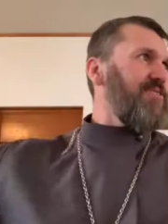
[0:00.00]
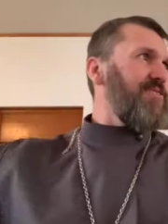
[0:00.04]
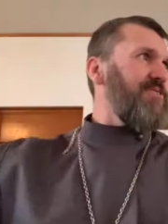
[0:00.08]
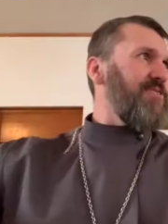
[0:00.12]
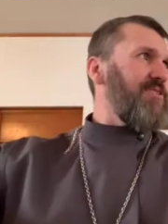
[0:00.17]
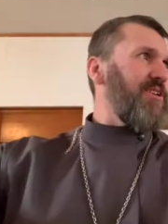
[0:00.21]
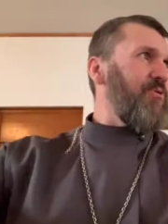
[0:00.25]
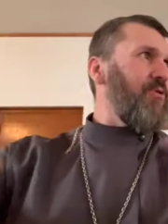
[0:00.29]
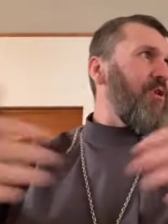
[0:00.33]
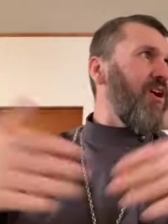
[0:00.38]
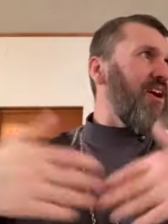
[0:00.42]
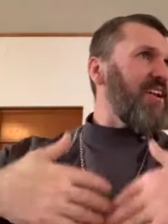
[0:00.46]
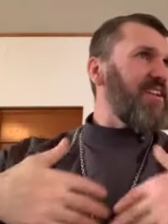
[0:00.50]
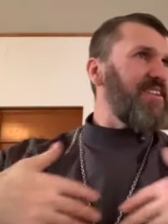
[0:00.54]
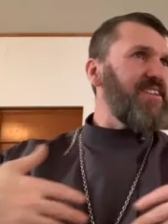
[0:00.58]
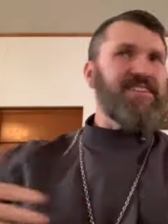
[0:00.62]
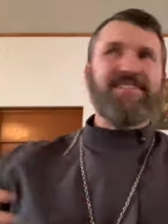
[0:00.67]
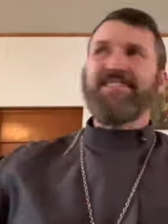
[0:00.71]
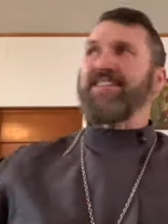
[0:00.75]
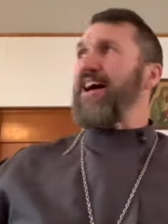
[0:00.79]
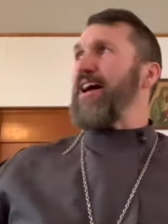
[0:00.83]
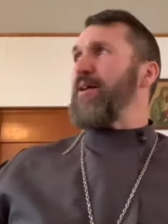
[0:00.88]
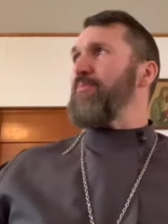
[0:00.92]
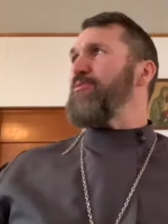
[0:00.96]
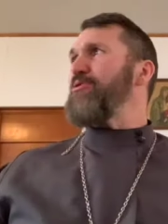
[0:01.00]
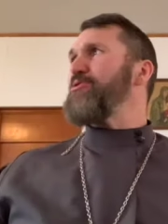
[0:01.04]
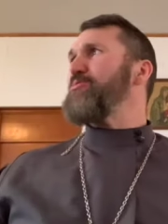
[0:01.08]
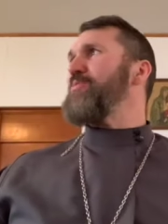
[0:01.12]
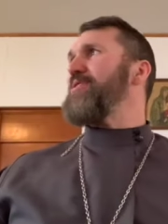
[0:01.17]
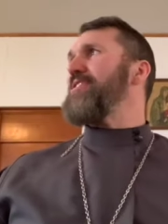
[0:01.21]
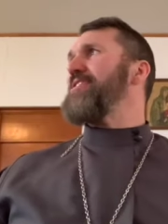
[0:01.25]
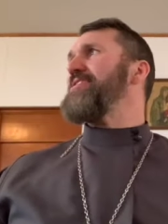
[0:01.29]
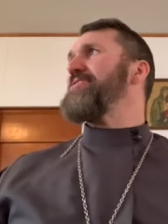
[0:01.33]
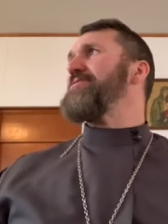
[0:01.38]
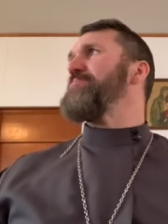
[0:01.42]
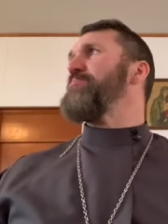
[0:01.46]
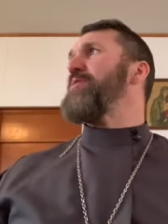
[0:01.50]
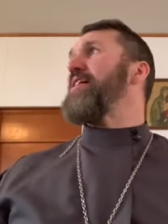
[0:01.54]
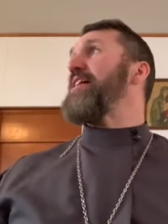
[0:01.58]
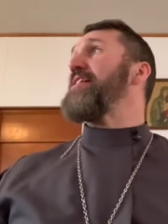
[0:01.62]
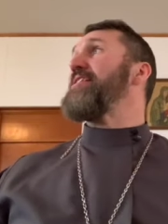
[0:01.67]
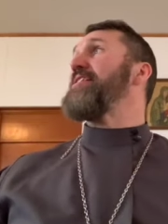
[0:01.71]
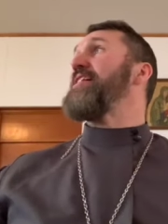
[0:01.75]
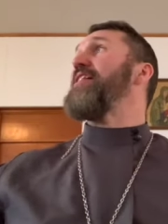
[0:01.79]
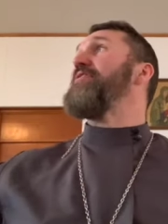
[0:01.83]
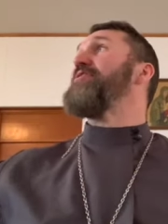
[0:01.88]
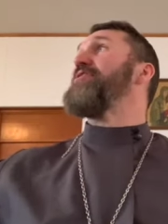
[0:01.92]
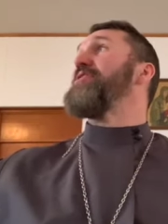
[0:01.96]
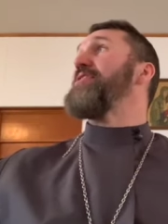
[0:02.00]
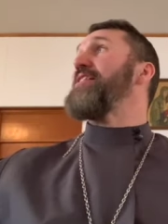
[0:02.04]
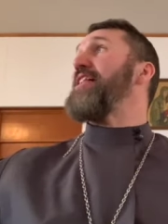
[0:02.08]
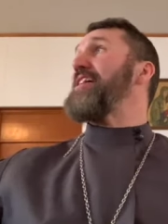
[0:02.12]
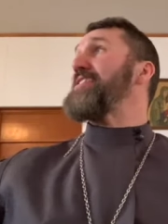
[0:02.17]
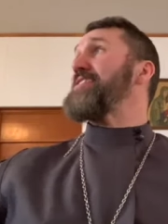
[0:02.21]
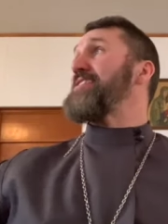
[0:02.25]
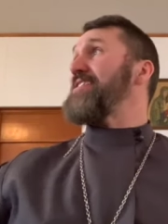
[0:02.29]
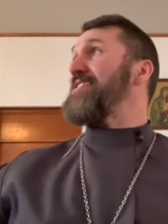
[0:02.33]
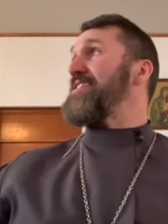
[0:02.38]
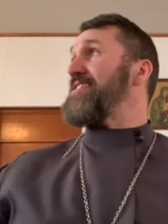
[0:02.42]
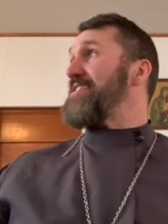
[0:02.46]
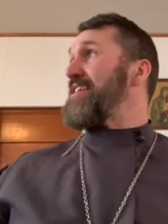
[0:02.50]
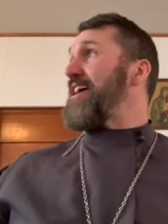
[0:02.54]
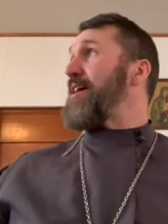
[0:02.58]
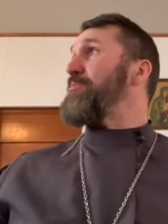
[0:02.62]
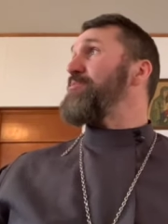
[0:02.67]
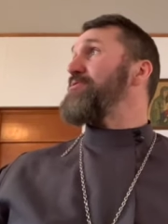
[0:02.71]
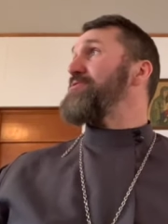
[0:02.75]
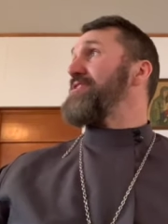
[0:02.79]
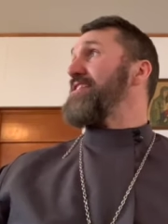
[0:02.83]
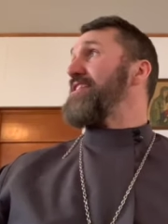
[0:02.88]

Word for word: They wanted disciples because by having lots of disciples,